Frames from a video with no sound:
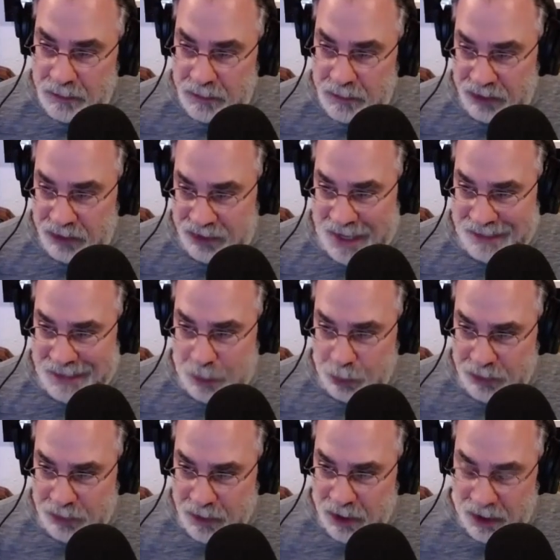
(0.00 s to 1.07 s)
They sat there
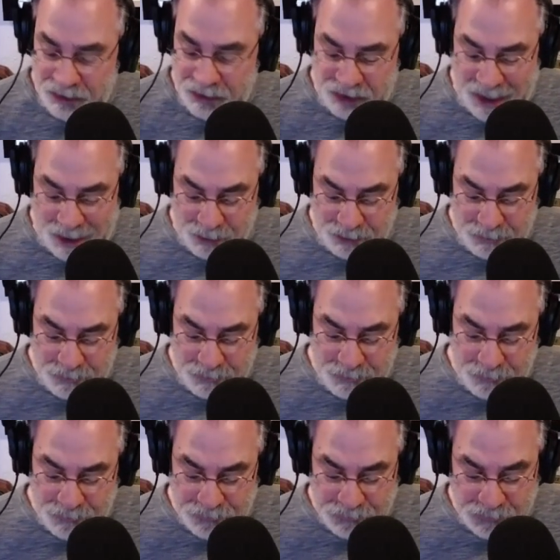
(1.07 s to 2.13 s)
with their guns out.
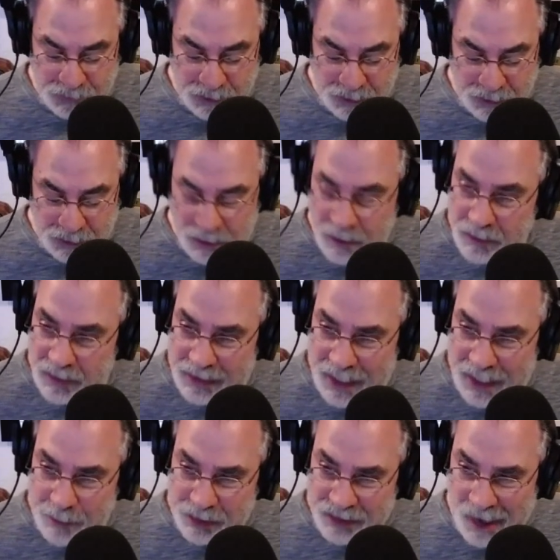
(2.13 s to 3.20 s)
There
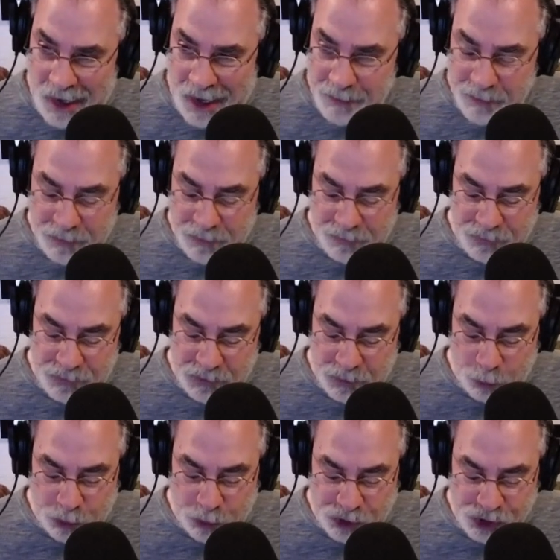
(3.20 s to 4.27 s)
came a time
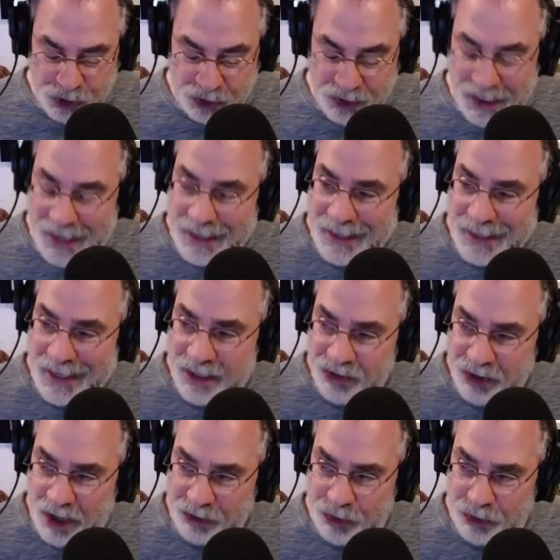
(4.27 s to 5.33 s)
when Suge Knight and his
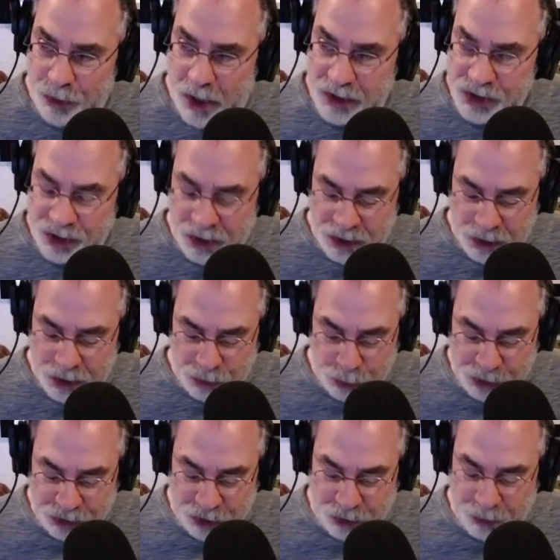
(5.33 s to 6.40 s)
entourage
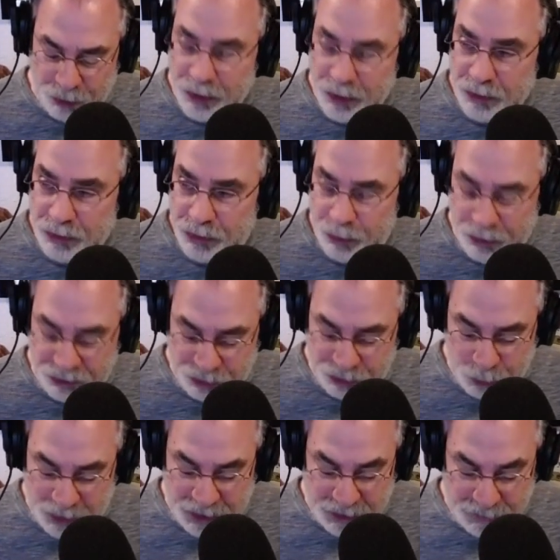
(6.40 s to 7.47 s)
returned to the
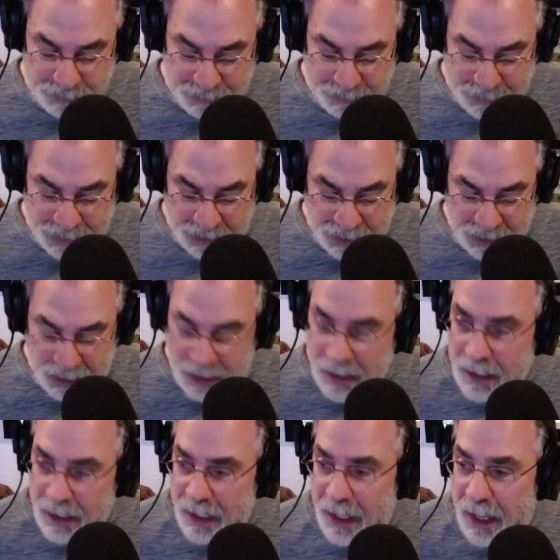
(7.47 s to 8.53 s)
suite.
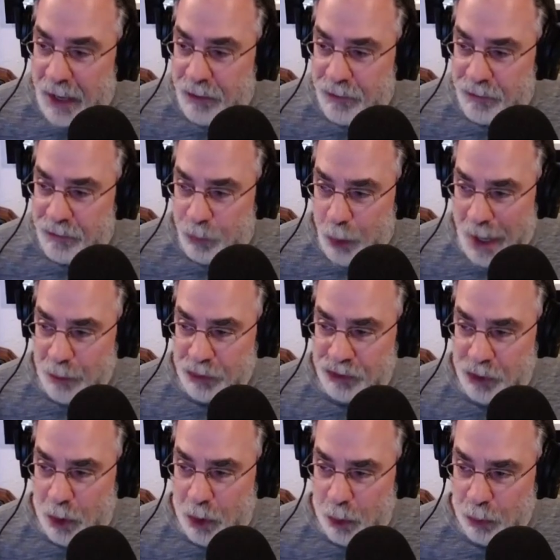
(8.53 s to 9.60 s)
And from what I was
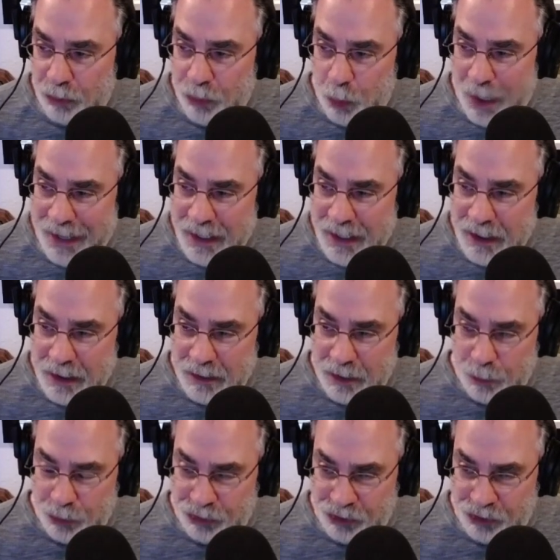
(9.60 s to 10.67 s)
told, the way
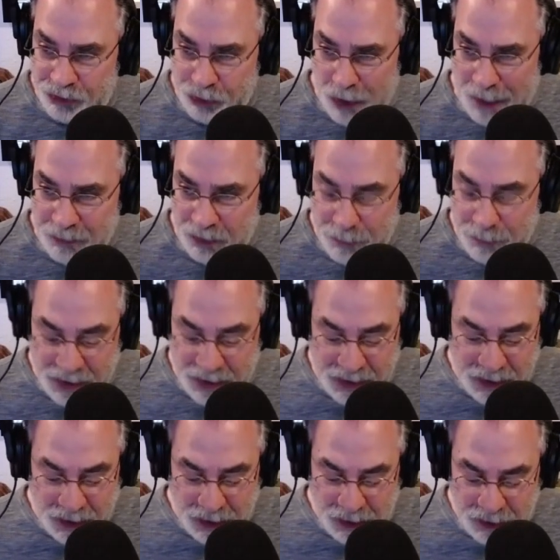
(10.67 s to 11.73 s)
it was described to
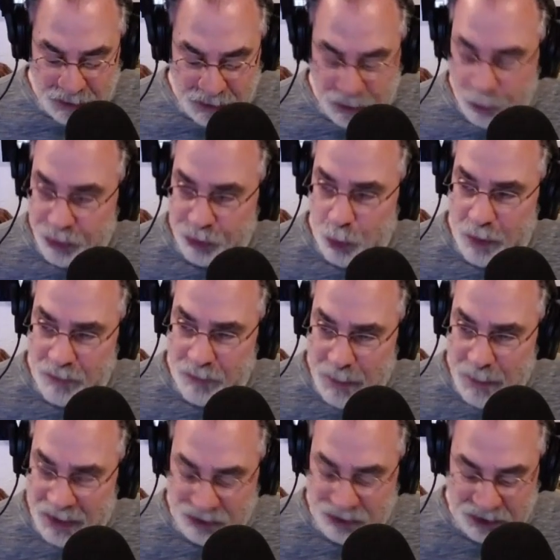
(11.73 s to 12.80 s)
me, there was sort of a
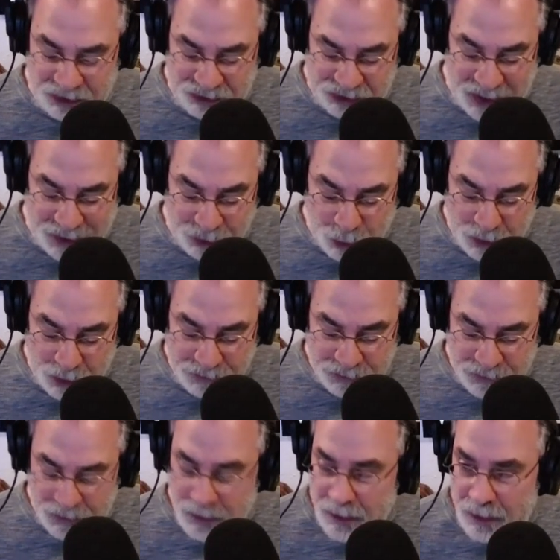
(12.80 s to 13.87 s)
Mexican standoff.
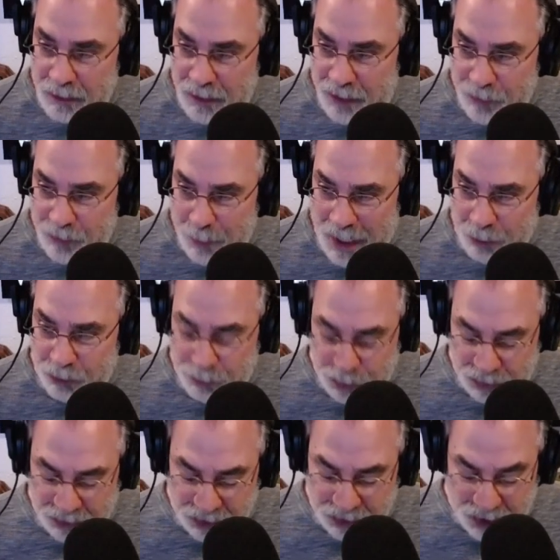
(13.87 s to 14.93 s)
Everybody was
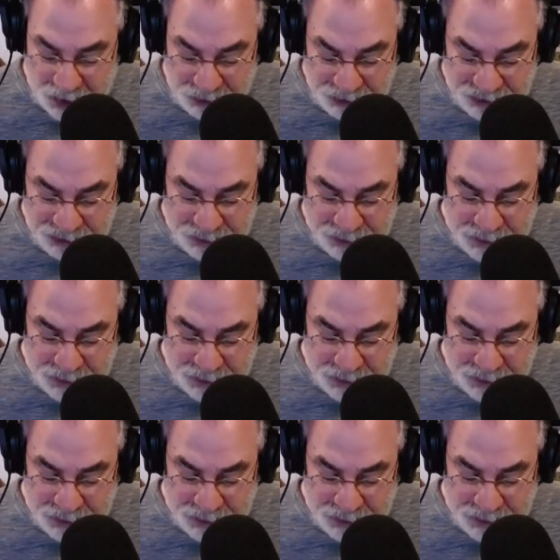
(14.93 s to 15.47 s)
pulling guns.